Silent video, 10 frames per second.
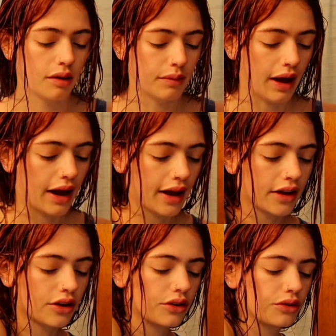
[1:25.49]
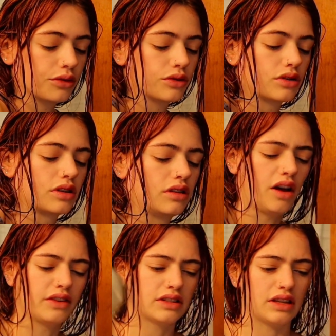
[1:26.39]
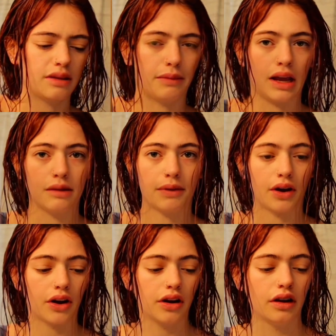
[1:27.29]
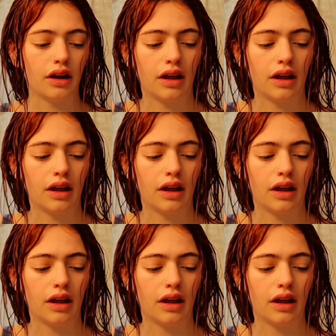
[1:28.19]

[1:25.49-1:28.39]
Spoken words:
but I use obviously the main part